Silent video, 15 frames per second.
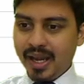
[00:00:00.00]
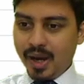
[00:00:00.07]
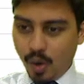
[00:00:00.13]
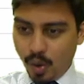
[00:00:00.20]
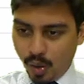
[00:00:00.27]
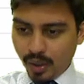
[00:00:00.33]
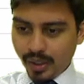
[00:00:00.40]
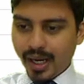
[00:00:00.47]

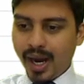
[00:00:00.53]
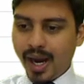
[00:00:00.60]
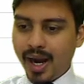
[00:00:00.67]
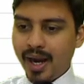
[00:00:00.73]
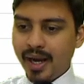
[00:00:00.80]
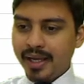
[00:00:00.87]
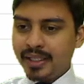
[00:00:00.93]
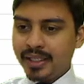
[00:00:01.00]
or
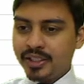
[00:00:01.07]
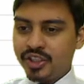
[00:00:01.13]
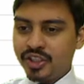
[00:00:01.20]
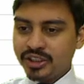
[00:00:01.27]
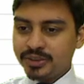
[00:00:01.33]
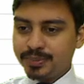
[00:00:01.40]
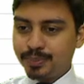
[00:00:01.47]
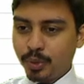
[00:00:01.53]
I
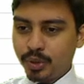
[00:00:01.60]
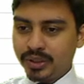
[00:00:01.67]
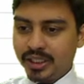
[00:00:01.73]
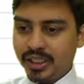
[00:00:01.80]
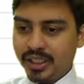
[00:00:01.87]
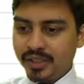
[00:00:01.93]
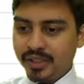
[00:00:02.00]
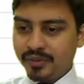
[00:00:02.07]
just put the
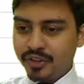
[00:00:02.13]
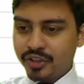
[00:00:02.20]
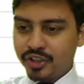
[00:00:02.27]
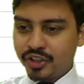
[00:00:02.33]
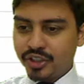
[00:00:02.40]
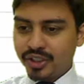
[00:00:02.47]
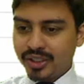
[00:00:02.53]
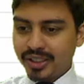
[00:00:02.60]
division
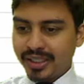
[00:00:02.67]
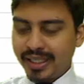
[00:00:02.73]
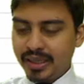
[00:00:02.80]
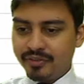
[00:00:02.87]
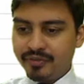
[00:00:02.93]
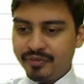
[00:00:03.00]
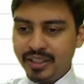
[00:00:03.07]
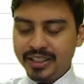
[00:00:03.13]
in the
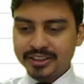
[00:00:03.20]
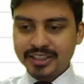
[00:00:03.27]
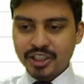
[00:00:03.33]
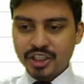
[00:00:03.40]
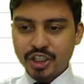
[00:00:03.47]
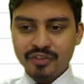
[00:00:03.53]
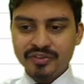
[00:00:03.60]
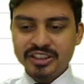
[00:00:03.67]
filter section
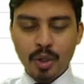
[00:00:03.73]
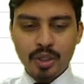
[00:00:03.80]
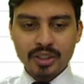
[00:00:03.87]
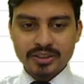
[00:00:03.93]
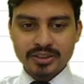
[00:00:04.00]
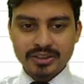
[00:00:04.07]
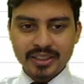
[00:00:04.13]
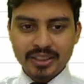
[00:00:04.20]
of this
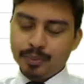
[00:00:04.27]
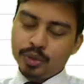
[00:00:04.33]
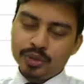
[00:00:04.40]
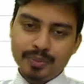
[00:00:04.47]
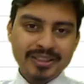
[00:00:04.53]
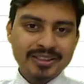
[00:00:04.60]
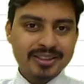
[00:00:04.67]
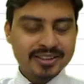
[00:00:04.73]
box. It
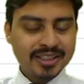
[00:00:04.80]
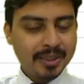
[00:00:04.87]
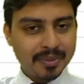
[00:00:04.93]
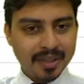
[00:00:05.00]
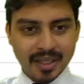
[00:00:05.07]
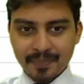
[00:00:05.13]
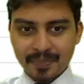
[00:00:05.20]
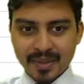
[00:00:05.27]
both means the same
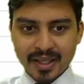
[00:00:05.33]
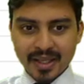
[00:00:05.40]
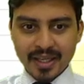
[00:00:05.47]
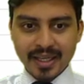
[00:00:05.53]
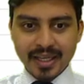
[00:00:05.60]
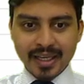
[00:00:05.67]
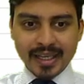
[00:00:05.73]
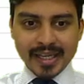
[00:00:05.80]
thing.
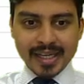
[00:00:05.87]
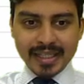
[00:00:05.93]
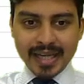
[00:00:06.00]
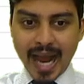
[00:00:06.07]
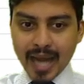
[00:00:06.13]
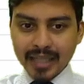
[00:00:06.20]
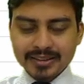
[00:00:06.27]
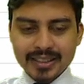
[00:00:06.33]
It
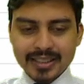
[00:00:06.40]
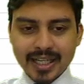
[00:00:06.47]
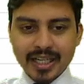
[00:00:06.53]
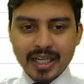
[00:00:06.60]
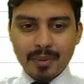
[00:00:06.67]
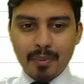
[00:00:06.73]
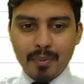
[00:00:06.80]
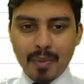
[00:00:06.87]
acts like a
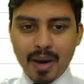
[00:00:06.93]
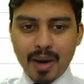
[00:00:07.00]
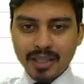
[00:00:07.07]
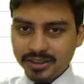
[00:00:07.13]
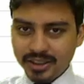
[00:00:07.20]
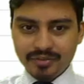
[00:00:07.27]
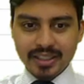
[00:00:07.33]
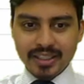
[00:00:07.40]
master
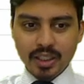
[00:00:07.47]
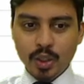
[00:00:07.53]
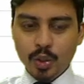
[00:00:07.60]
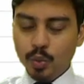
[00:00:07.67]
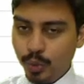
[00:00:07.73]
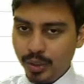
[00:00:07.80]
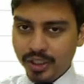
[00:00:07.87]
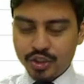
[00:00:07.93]
filter,
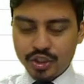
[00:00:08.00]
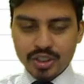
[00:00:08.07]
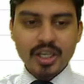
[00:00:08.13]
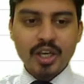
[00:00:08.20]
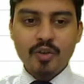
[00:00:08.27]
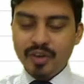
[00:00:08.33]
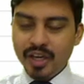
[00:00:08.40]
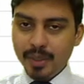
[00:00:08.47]
which
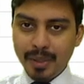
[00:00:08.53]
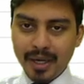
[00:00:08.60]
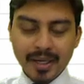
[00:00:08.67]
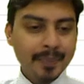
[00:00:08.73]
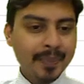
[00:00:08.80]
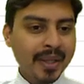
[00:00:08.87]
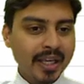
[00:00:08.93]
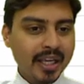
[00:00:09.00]
whereby
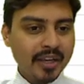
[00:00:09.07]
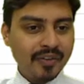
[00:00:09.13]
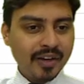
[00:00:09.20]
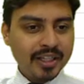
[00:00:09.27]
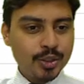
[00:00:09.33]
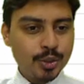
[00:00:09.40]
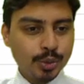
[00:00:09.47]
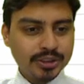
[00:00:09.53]
if
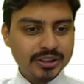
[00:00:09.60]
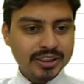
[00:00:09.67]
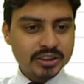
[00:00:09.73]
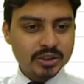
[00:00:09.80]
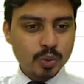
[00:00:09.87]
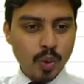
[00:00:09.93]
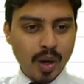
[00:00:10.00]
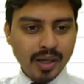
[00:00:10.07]
I choose
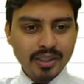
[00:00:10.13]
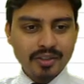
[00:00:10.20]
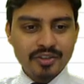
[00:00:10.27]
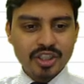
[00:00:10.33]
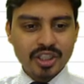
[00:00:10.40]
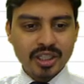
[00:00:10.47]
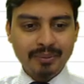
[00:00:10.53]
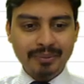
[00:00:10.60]
just one
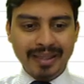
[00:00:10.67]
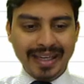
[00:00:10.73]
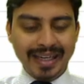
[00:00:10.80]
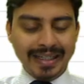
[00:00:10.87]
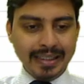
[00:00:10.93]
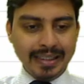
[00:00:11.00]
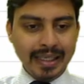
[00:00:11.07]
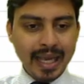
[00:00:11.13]
division name
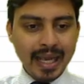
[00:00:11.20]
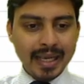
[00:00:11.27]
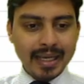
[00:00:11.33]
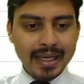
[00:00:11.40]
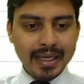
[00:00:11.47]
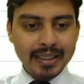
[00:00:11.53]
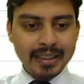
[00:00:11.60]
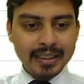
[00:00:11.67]
AD,
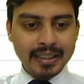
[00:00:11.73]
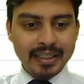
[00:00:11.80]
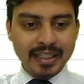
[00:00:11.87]
it